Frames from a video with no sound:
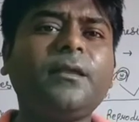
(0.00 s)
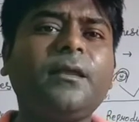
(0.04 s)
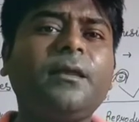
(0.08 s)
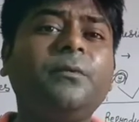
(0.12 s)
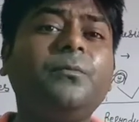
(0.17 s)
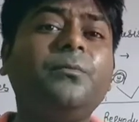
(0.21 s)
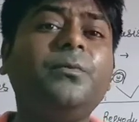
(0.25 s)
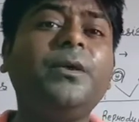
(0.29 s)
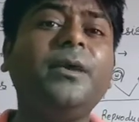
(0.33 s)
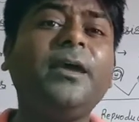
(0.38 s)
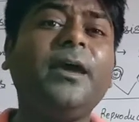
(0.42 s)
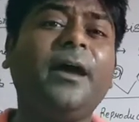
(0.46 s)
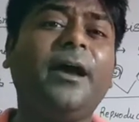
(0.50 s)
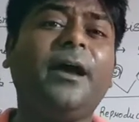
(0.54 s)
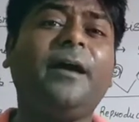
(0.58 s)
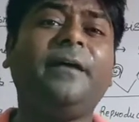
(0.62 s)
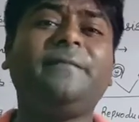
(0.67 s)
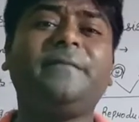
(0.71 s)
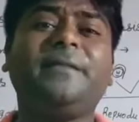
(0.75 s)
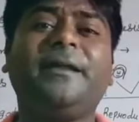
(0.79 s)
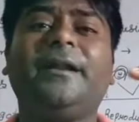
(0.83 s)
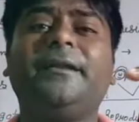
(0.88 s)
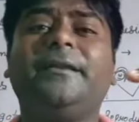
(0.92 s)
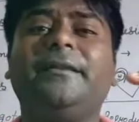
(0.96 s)
we
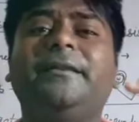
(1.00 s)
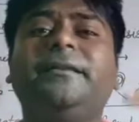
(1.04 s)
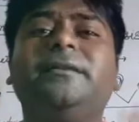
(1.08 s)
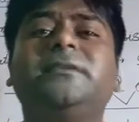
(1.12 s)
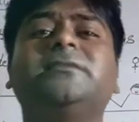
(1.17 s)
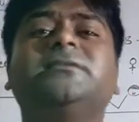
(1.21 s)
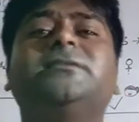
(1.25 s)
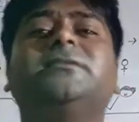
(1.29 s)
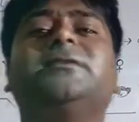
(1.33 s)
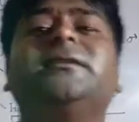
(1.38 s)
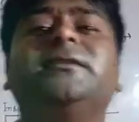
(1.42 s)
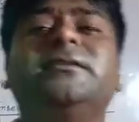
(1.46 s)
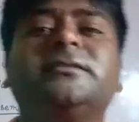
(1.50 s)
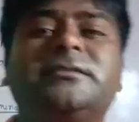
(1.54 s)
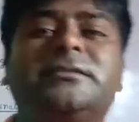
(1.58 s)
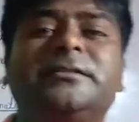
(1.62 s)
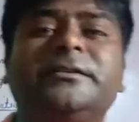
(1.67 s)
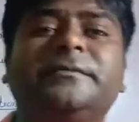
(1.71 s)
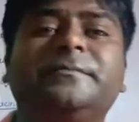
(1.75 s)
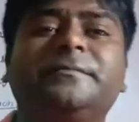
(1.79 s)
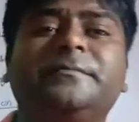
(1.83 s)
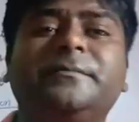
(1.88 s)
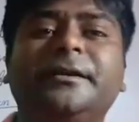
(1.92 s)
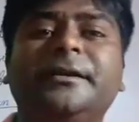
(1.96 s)
have that initial
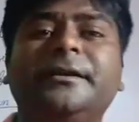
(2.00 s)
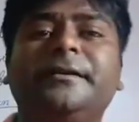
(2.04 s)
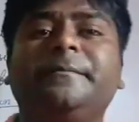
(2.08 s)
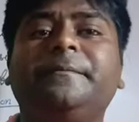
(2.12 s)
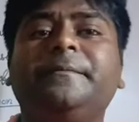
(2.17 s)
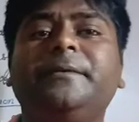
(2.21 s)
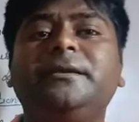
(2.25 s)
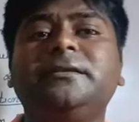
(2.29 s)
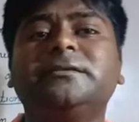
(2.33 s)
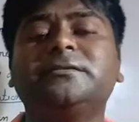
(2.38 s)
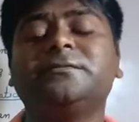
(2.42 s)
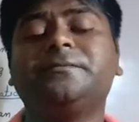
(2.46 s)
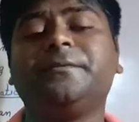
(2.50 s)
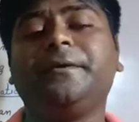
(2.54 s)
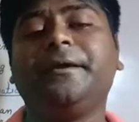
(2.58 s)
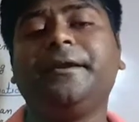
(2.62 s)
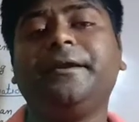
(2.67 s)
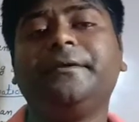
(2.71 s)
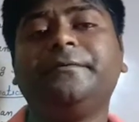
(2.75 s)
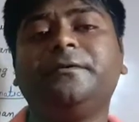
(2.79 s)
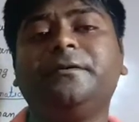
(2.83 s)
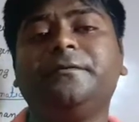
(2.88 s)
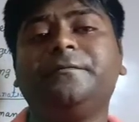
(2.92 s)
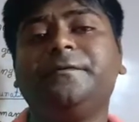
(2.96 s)
step. It means
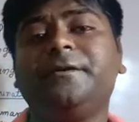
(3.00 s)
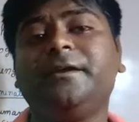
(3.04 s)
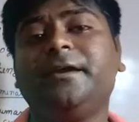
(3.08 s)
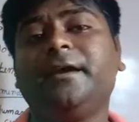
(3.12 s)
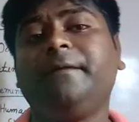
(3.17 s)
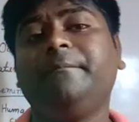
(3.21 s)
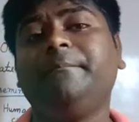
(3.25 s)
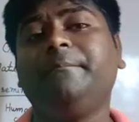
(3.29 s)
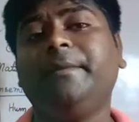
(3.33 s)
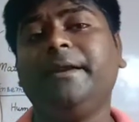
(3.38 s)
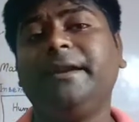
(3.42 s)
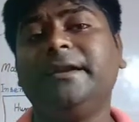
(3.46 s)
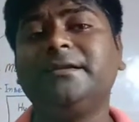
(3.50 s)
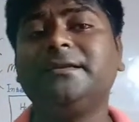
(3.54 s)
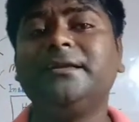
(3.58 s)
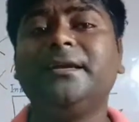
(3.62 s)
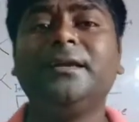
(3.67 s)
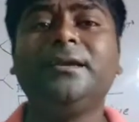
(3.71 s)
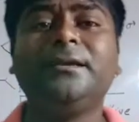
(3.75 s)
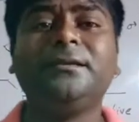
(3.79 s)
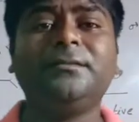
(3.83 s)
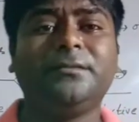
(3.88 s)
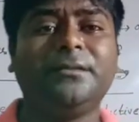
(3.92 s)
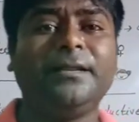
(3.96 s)
whenever we have
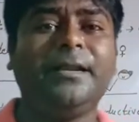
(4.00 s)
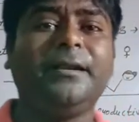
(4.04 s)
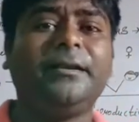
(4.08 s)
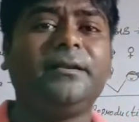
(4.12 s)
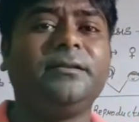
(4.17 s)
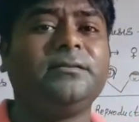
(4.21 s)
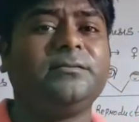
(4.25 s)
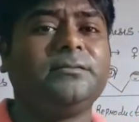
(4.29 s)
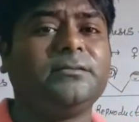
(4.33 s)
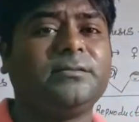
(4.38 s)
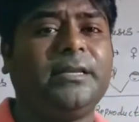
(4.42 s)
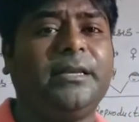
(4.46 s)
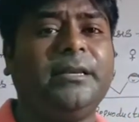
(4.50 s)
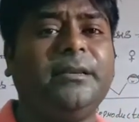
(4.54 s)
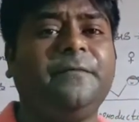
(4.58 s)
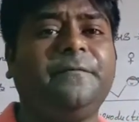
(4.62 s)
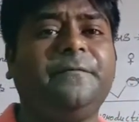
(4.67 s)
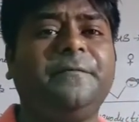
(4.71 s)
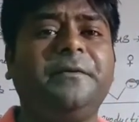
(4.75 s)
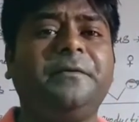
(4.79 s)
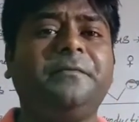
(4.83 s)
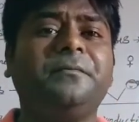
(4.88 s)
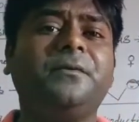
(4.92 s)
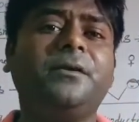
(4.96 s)
mating, that
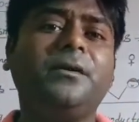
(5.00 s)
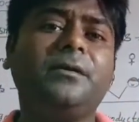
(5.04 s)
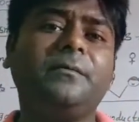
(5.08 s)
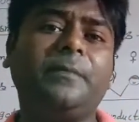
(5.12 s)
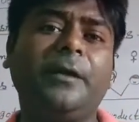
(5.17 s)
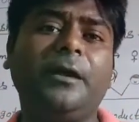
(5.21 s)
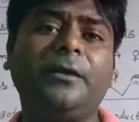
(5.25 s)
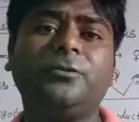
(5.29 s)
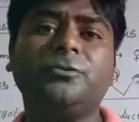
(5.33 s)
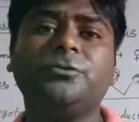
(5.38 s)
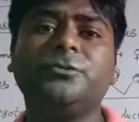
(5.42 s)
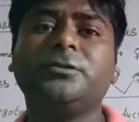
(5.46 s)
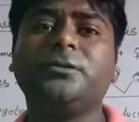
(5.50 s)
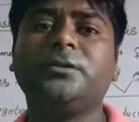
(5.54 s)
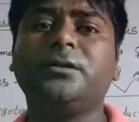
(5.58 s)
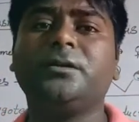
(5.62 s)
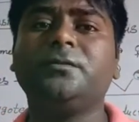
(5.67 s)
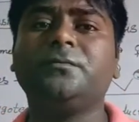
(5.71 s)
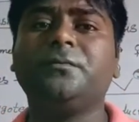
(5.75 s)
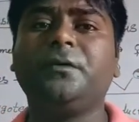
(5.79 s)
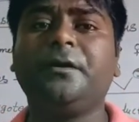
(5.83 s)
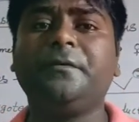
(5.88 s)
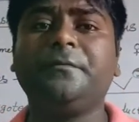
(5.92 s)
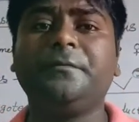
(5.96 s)
scientific word,
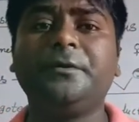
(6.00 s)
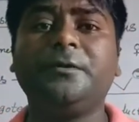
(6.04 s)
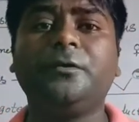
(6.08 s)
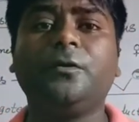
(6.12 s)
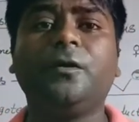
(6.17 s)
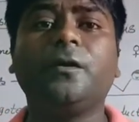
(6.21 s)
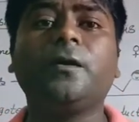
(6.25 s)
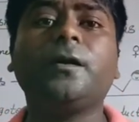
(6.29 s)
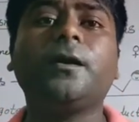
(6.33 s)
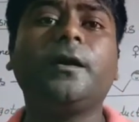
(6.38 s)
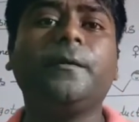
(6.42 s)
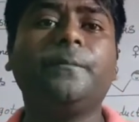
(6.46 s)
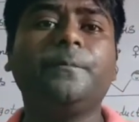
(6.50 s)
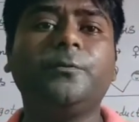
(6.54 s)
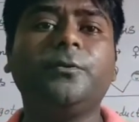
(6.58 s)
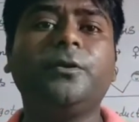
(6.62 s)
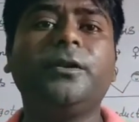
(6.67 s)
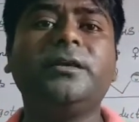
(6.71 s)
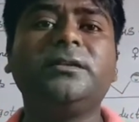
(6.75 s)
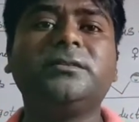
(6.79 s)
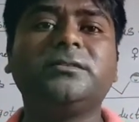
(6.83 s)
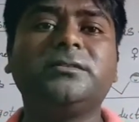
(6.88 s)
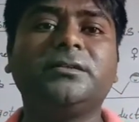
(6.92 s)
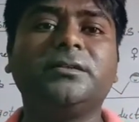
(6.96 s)
biological word we call
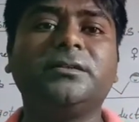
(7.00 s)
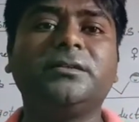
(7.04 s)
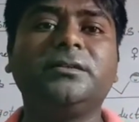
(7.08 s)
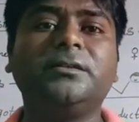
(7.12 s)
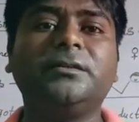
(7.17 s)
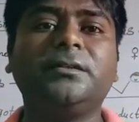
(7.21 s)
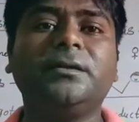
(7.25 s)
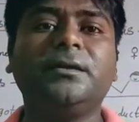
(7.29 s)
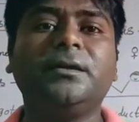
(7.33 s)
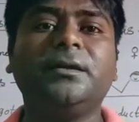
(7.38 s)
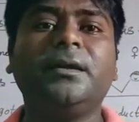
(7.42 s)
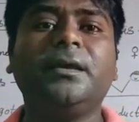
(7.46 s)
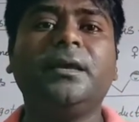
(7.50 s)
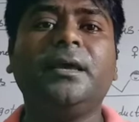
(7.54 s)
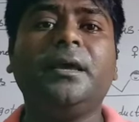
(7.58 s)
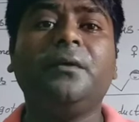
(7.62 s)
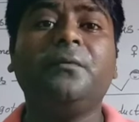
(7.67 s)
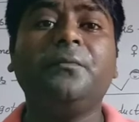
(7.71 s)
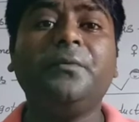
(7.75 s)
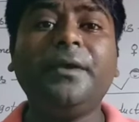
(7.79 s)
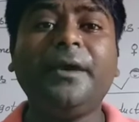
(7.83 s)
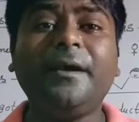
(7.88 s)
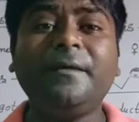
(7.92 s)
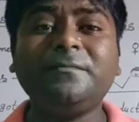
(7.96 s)
copulation,
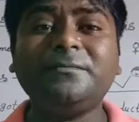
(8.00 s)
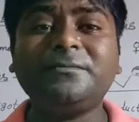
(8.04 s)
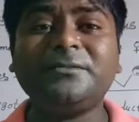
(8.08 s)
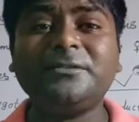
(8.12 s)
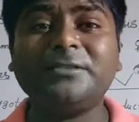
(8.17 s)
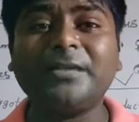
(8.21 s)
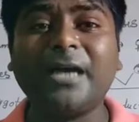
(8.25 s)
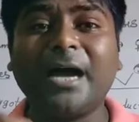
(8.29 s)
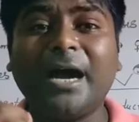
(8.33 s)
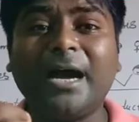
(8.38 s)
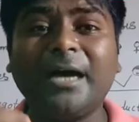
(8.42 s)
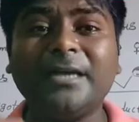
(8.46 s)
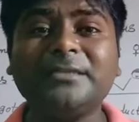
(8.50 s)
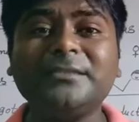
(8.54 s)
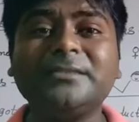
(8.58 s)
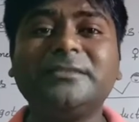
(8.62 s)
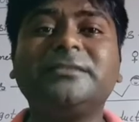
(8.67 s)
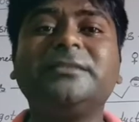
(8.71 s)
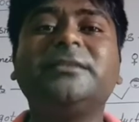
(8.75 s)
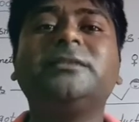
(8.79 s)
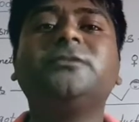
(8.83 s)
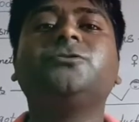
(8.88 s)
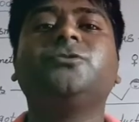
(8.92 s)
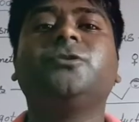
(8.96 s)
we have
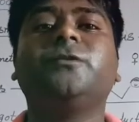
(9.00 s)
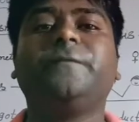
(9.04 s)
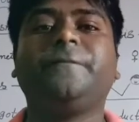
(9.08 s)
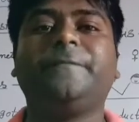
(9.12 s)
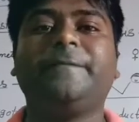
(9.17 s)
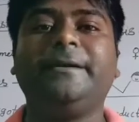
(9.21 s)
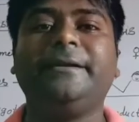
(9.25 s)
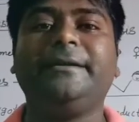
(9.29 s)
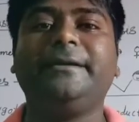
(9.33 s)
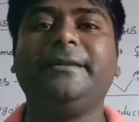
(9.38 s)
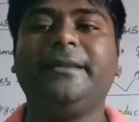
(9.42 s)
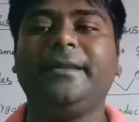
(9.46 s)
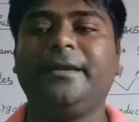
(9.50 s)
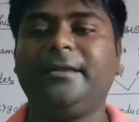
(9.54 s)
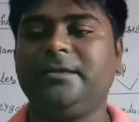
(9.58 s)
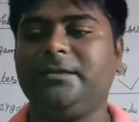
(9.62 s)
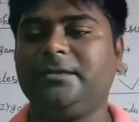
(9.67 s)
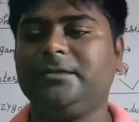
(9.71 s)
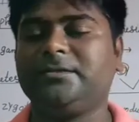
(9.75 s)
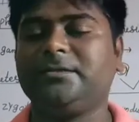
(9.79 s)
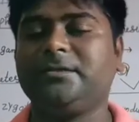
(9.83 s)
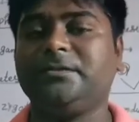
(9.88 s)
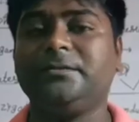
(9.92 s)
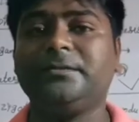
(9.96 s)
chances of
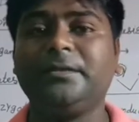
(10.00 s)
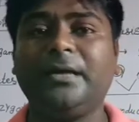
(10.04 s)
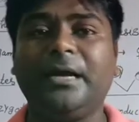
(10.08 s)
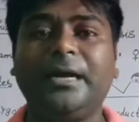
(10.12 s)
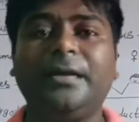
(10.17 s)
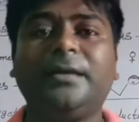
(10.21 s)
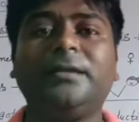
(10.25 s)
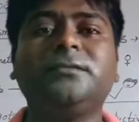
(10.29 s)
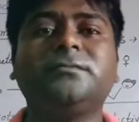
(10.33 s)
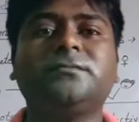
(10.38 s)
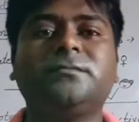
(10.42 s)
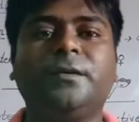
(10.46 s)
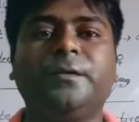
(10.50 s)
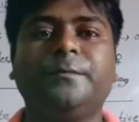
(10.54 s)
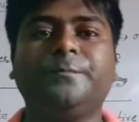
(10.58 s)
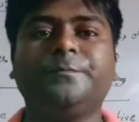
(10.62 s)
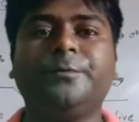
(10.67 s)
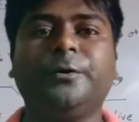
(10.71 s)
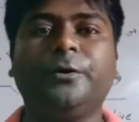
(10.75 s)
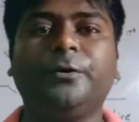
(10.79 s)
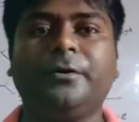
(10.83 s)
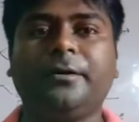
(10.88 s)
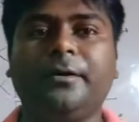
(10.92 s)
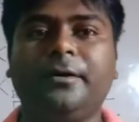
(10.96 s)
fertilization. That is the
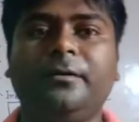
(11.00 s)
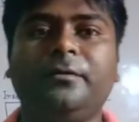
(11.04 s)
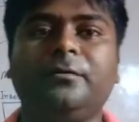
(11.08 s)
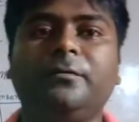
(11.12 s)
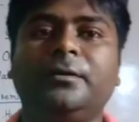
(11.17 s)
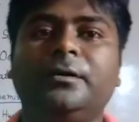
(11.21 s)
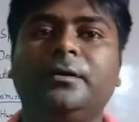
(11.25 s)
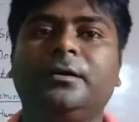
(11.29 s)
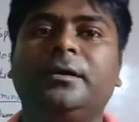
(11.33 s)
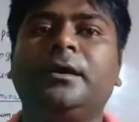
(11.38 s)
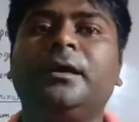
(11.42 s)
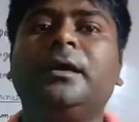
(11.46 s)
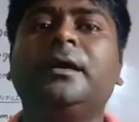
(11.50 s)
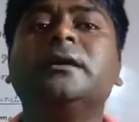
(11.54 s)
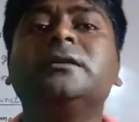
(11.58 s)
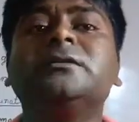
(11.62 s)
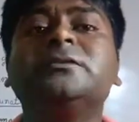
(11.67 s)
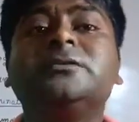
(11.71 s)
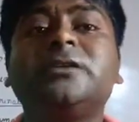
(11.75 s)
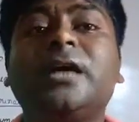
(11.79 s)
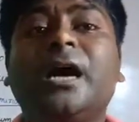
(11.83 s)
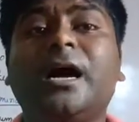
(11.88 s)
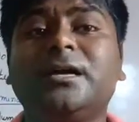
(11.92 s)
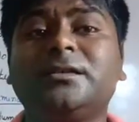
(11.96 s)
important word,
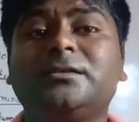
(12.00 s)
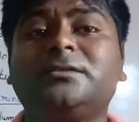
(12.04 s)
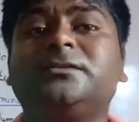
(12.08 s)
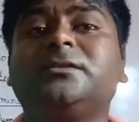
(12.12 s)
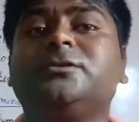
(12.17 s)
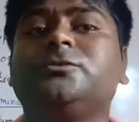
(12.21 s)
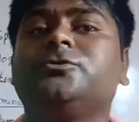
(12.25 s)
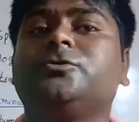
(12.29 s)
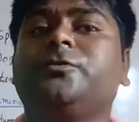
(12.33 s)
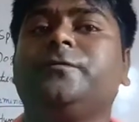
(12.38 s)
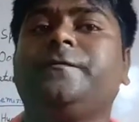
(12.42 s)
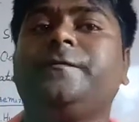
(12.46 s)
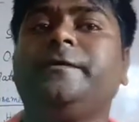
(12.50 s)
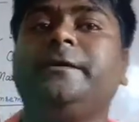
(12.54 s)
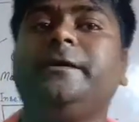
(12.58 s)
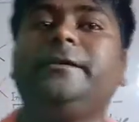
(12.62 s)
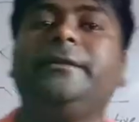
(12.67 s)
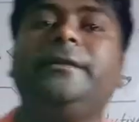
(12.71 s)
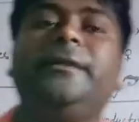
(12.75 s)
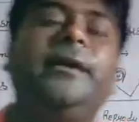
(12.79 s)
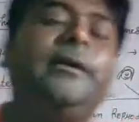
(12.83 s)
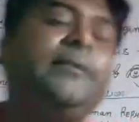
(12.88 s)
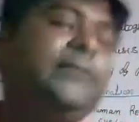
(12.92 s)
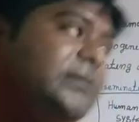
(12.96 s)
chances of
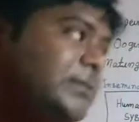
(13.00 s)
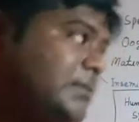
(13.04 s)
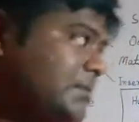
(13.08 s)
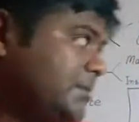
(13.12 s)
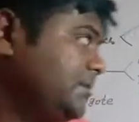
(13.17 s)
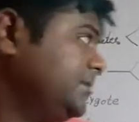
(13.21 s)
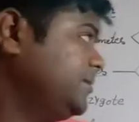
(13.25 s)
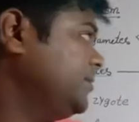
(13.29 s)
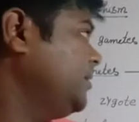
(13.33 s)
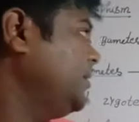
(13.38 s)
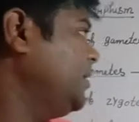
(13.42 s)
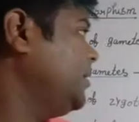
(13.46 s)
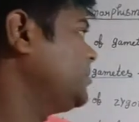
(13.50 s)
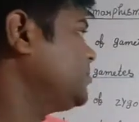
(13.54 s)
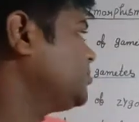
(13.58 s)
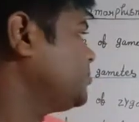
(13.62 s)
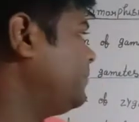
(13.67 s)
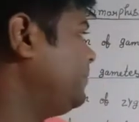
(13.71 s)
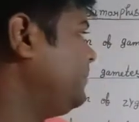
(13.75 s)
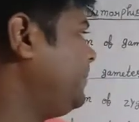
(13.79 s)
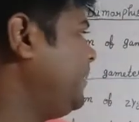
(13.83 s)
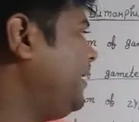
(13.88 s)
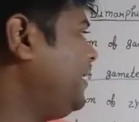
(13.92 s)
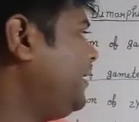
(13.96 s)
fertilization.
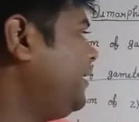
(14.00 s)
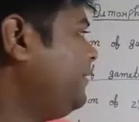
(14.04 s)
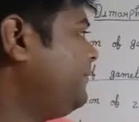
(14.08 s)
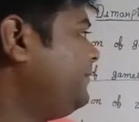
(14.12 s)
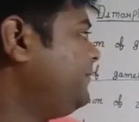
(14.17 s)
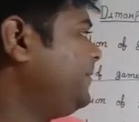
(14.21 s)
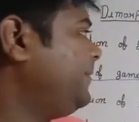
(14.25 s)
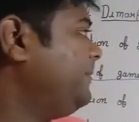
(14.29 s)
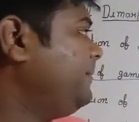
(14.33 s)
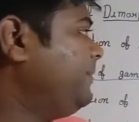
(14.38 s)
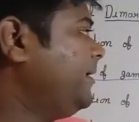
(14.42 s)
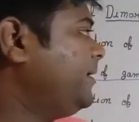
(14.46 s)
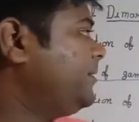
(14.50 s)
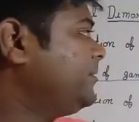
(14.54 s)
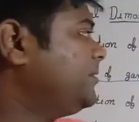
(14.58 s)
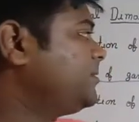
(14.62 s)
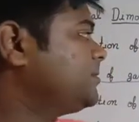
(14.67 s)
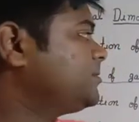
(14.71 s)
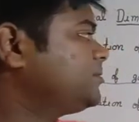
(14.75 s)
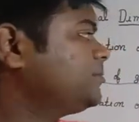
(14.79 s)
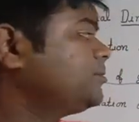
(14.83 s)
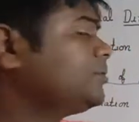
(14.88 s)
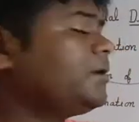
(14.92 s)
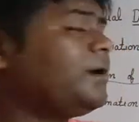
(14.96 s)
So male and female,
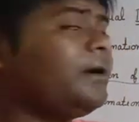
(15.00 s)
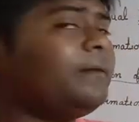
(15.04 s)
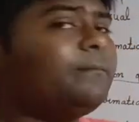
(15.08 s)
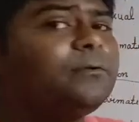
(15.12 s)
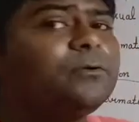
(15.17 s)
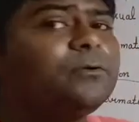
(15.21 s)
they should come